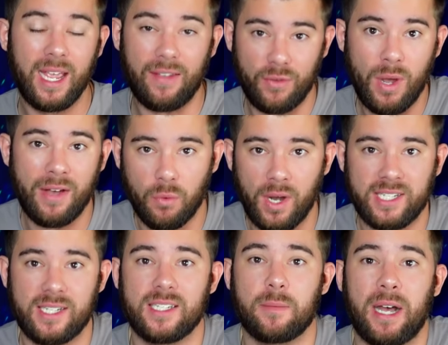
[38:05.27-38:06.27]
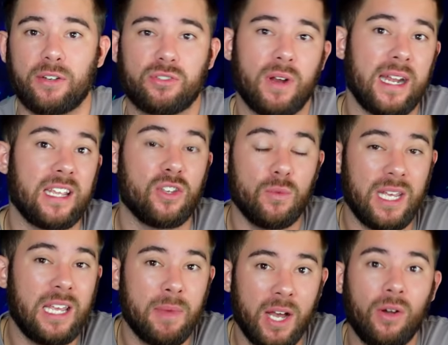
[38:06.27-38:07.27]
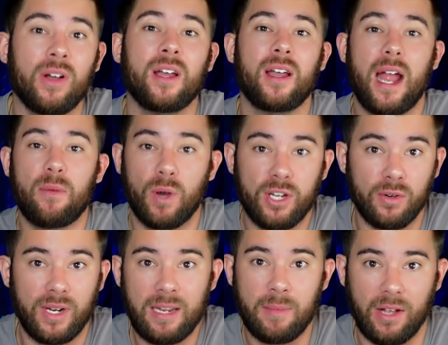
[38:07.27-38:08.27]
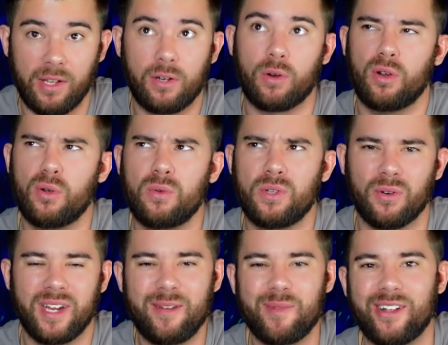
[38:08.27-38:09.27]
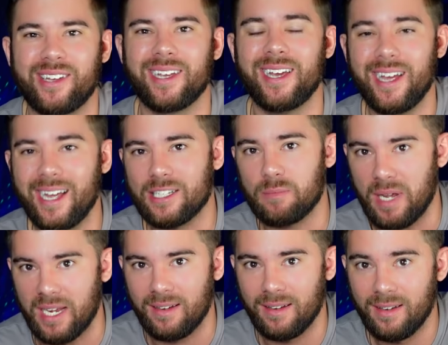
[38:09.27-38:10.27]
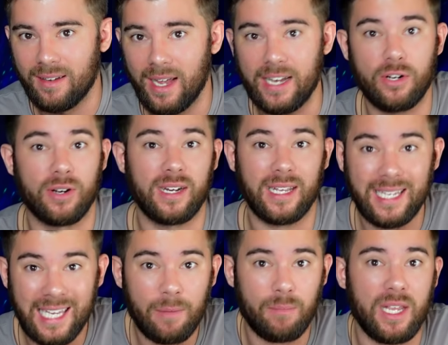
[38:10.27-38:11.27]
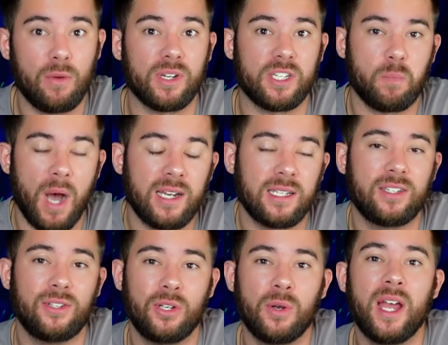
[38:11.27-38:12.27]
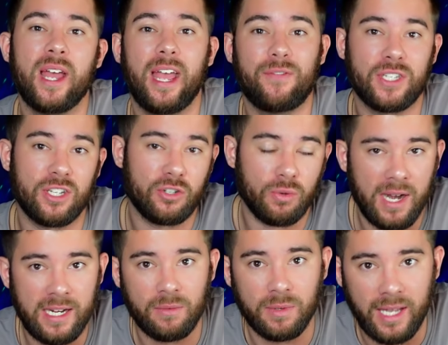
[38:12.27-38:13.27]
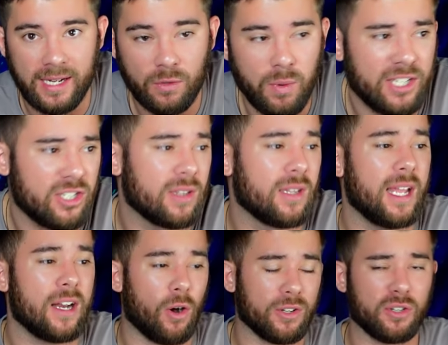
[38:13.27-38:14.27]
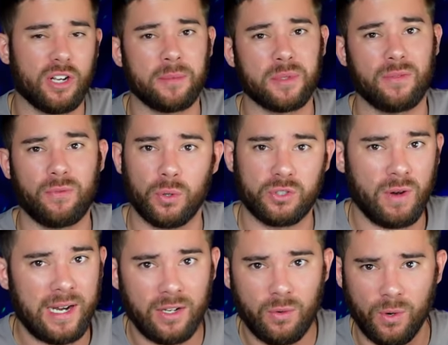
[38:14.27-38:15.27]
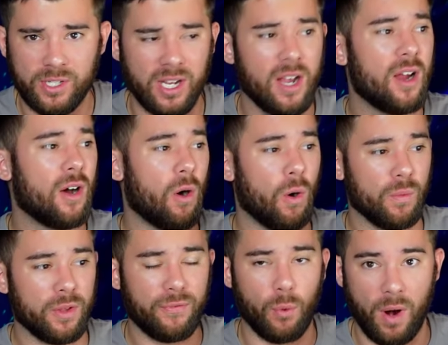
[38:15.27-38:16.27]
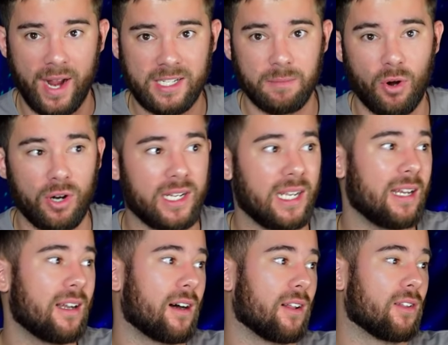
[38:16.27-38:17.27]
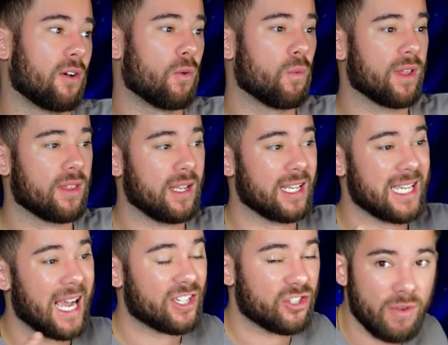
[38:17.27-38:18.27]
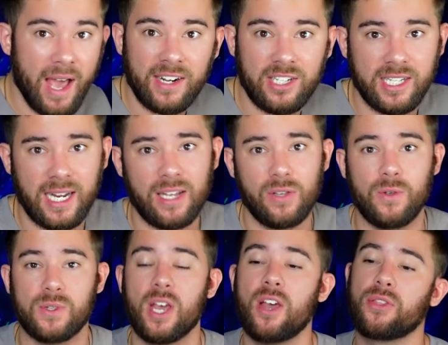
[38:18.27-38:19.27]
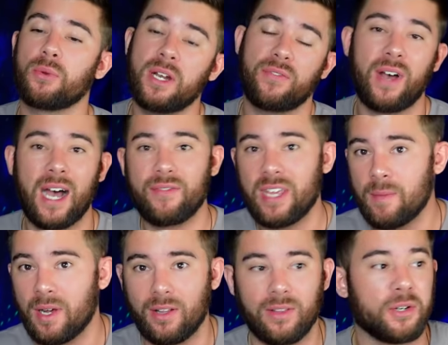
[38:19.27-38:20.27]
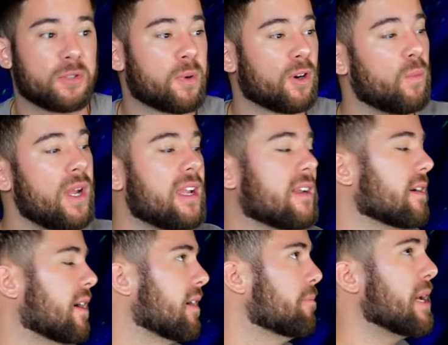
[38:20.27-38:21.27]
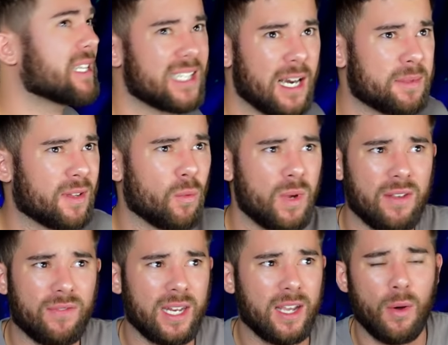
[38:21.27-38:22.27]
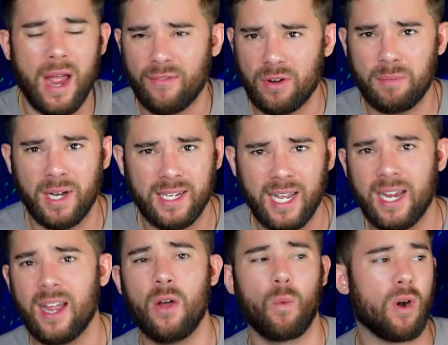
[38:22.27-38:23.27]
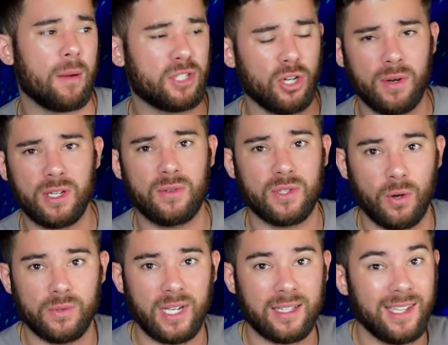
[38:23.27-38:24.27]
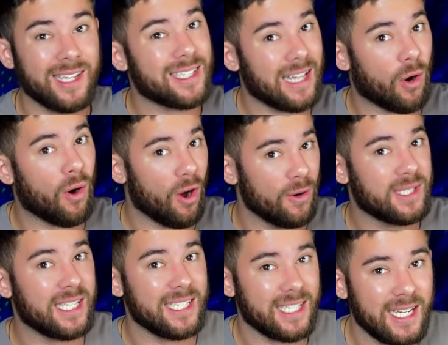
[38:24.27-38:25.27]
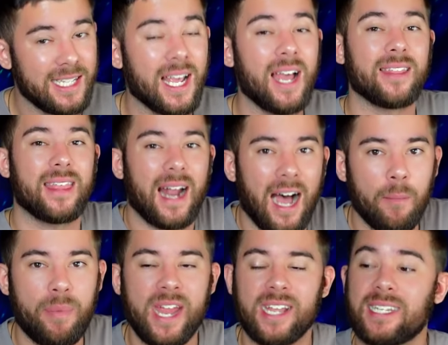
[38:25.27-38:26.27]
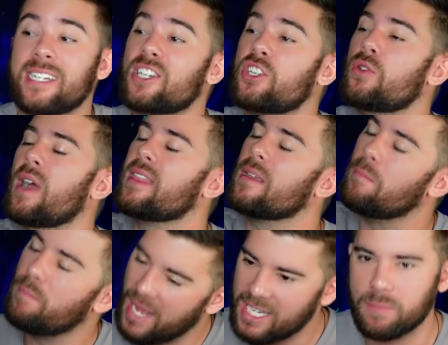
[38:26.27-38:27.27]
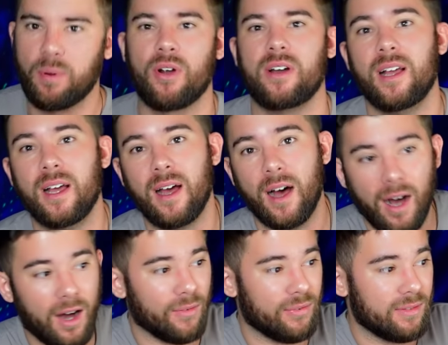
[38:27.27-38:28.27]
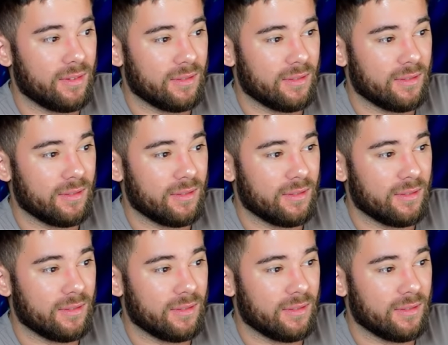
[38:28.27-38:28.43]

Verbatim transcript: If you have questions about trading, you email, and what you're emailing or who you're emailing is me. And you're gonna get me responding to you if it's a trading related question. It also comes with a full training course on the Forex market, along with the exact strategies I use, 3 to 5 email alerts per week, best setups of the week video every Monday, where I'm showing you zones like this that are OTZs that I'm paying attention to. And the best part of